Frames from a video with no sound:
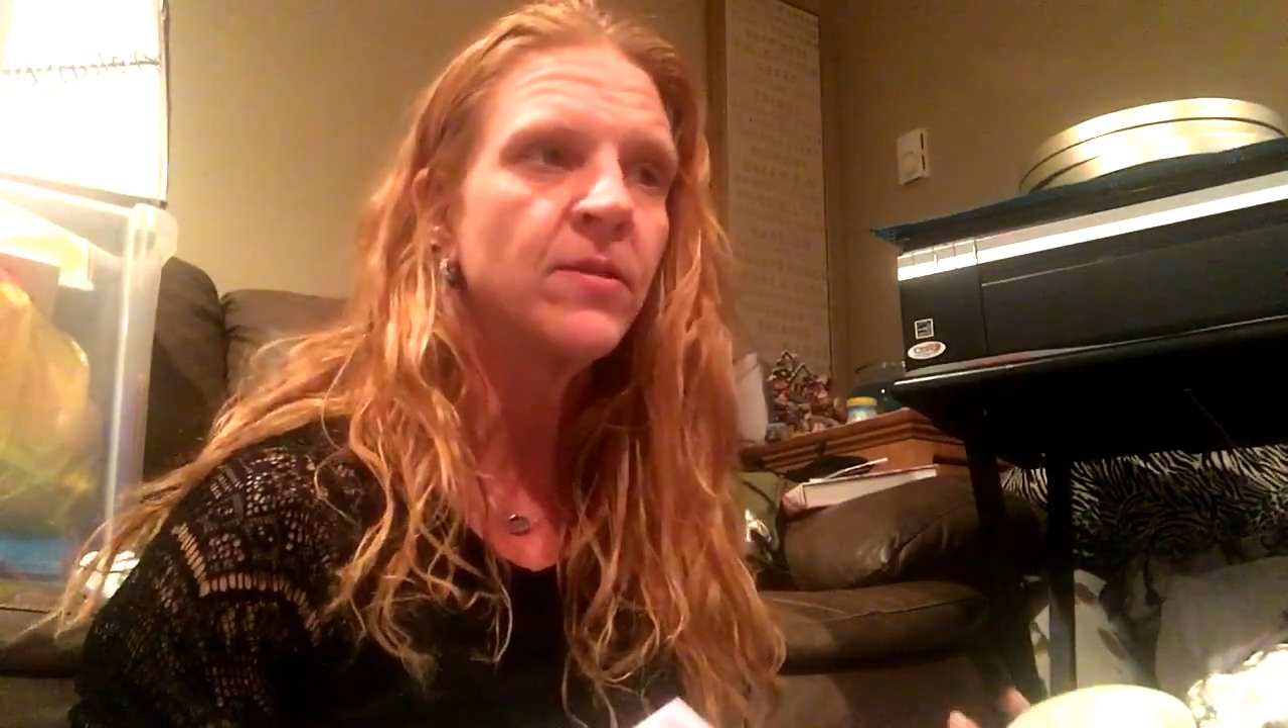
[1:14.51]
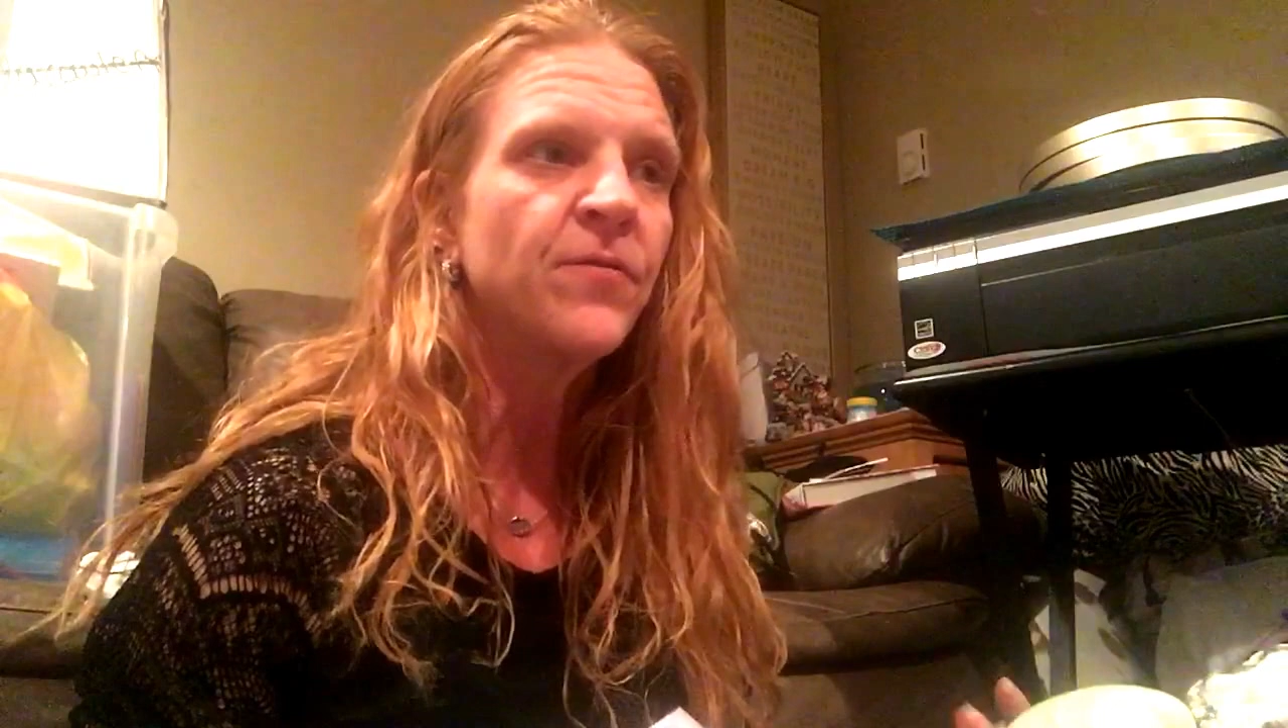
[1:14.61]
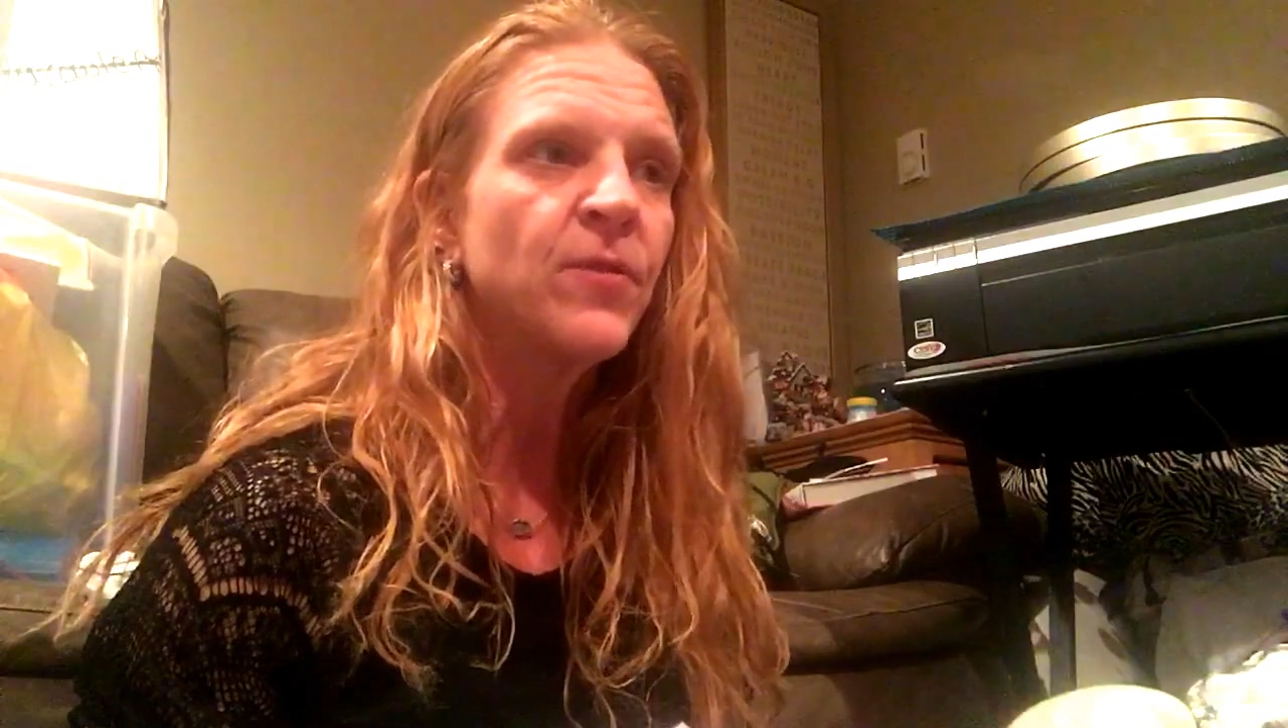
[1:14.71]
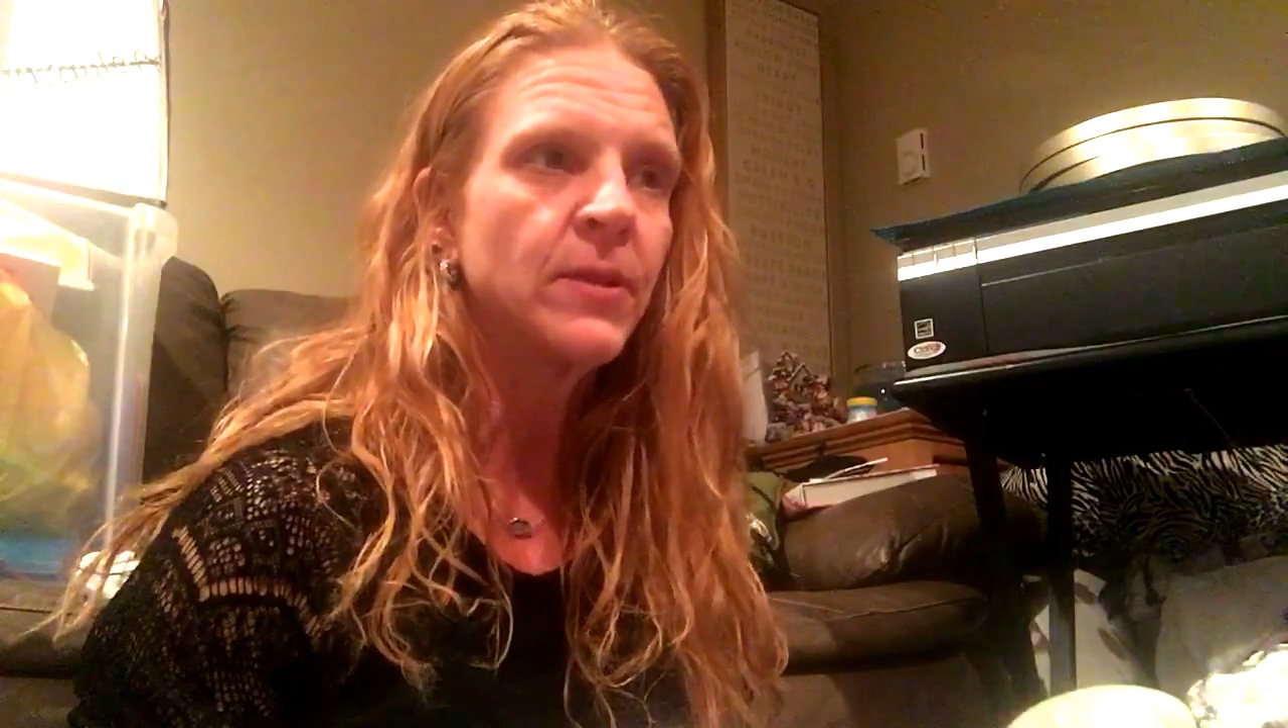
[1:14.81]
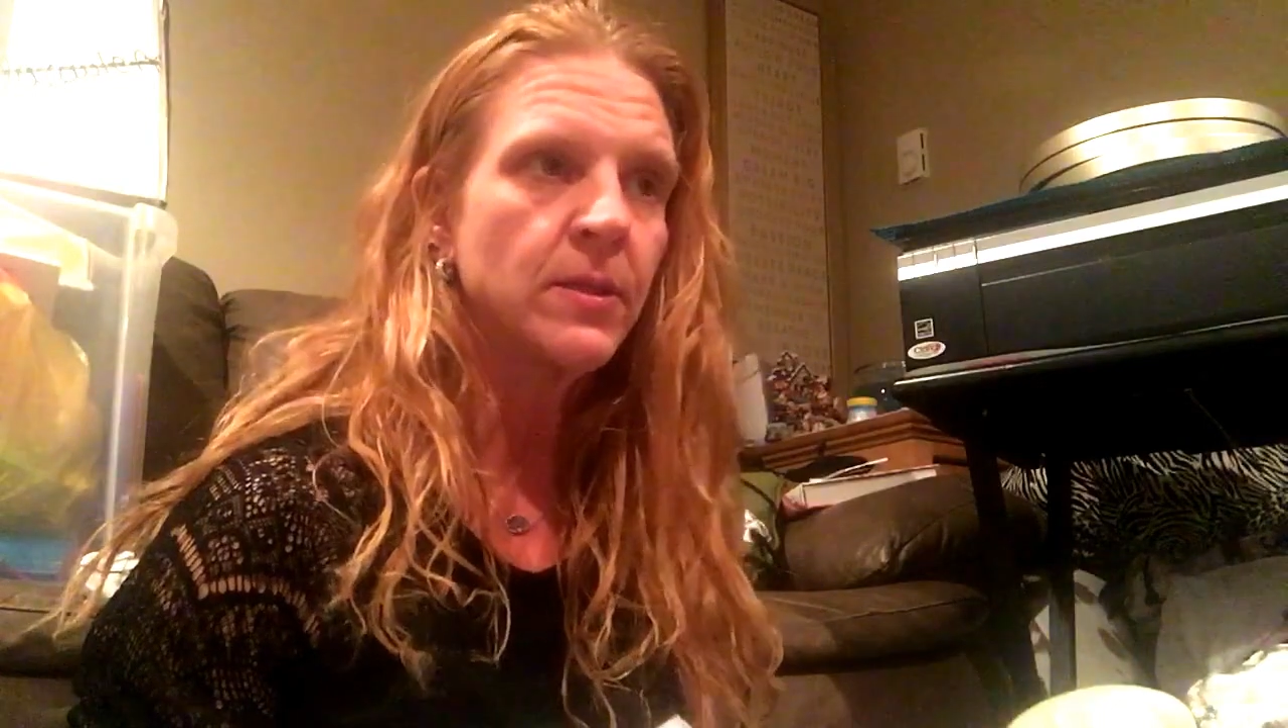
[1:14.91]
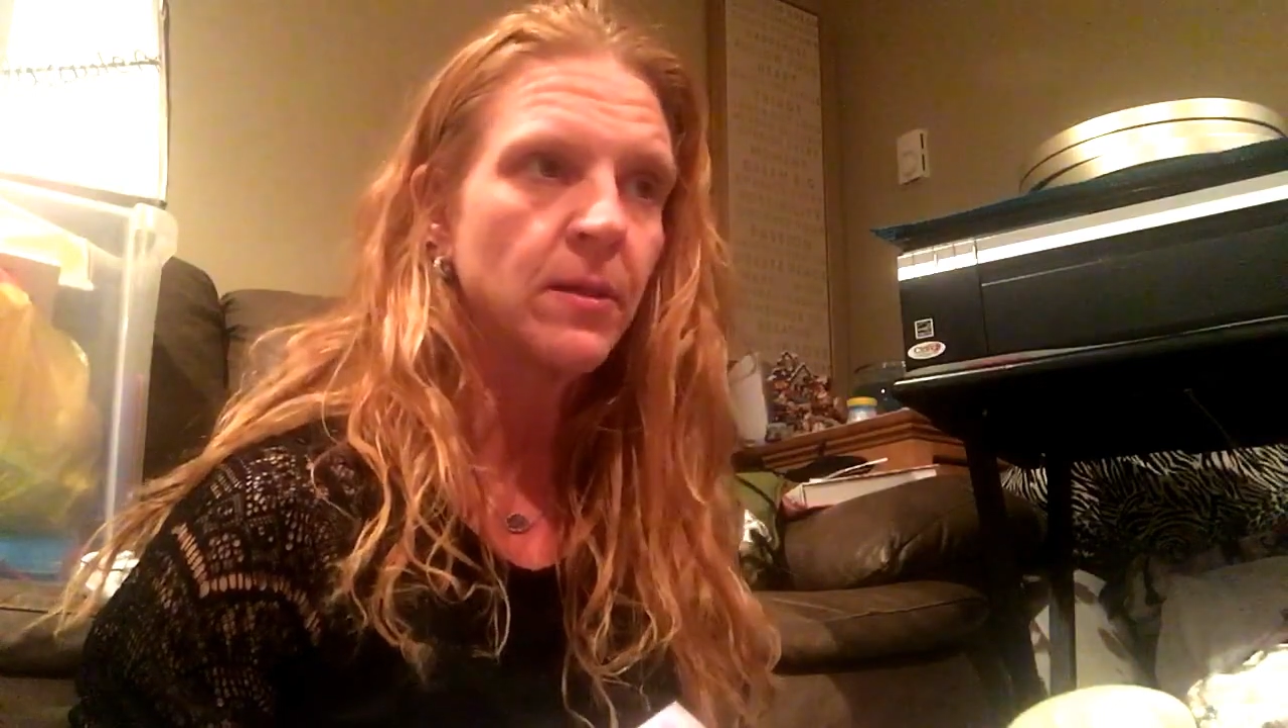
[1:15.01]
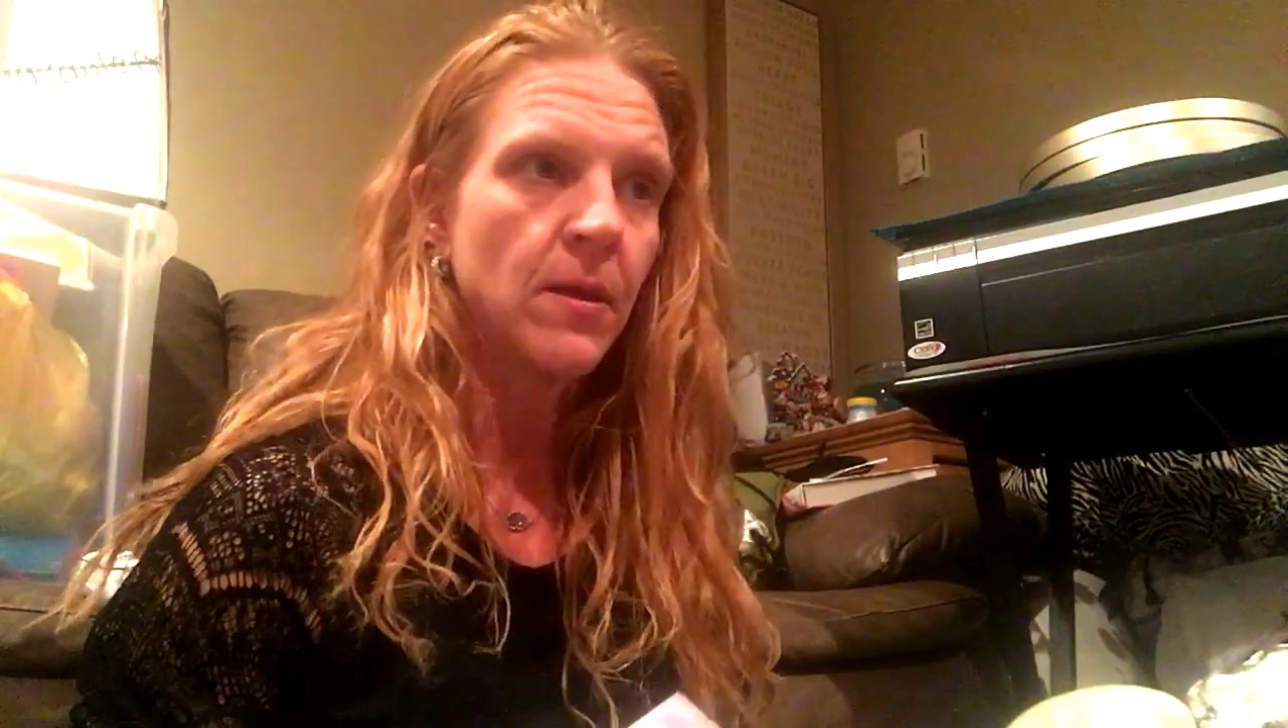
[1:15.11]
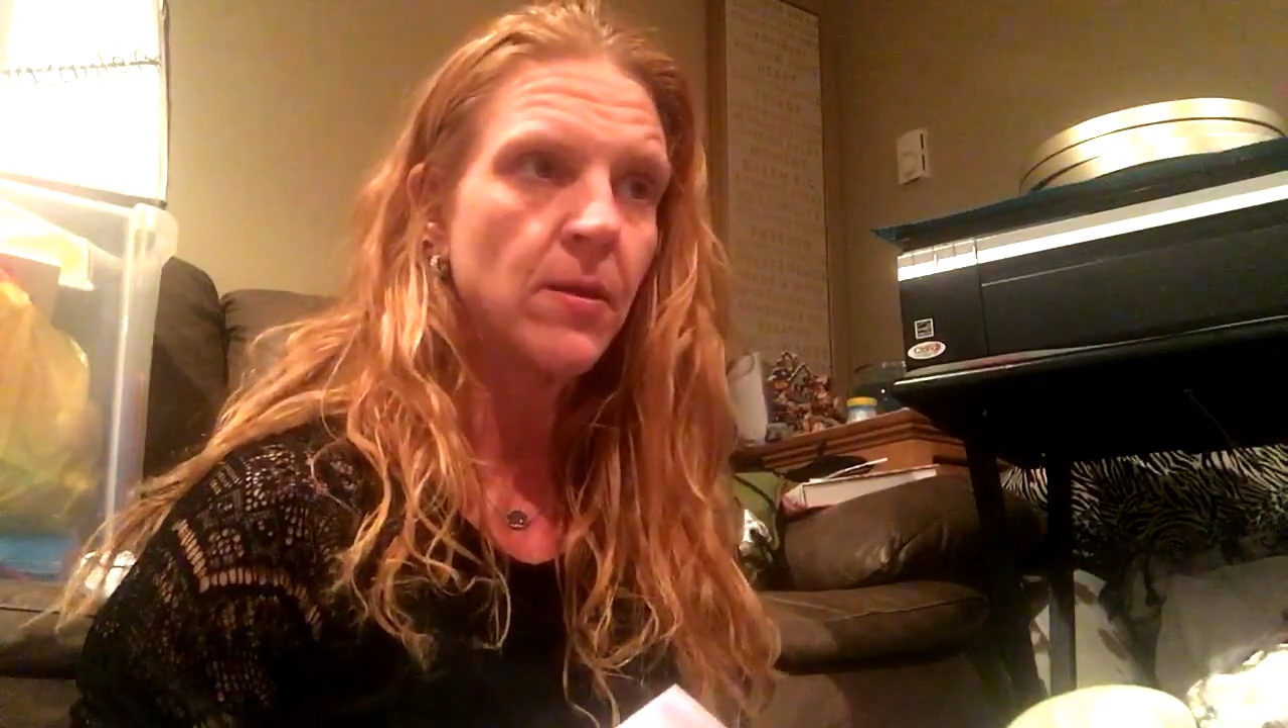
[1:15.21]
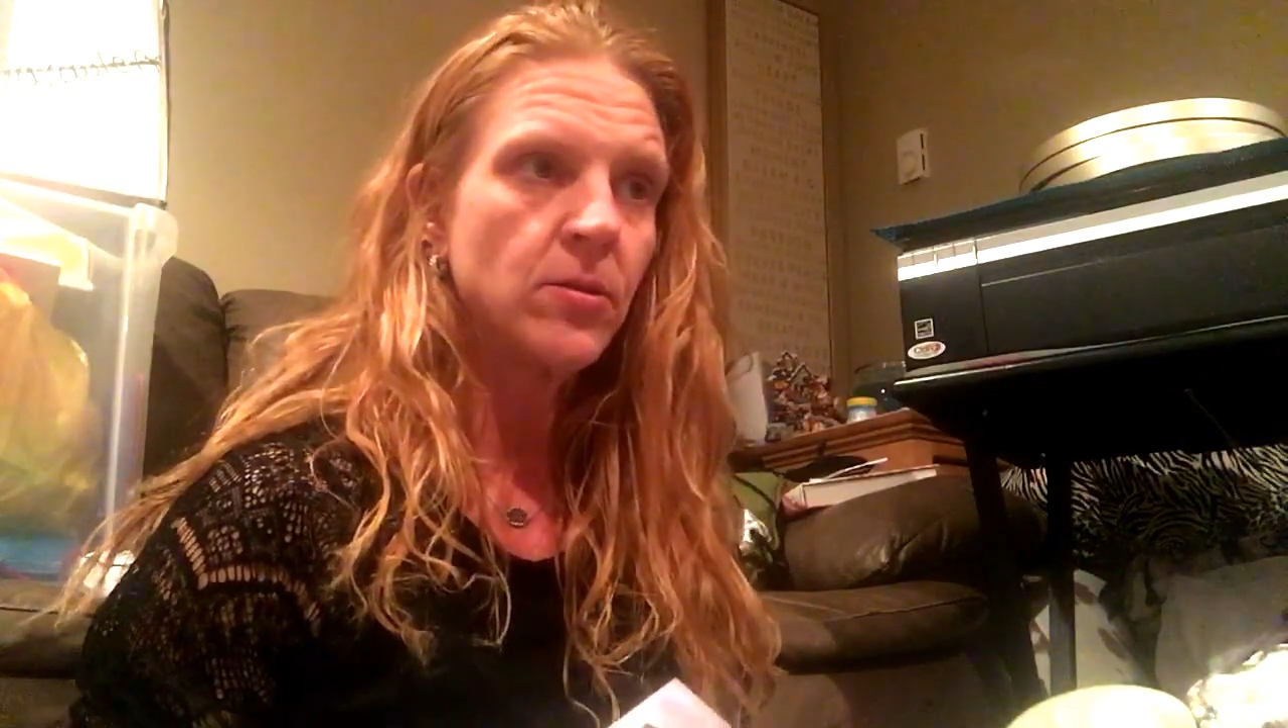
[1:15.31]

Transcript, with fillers: different.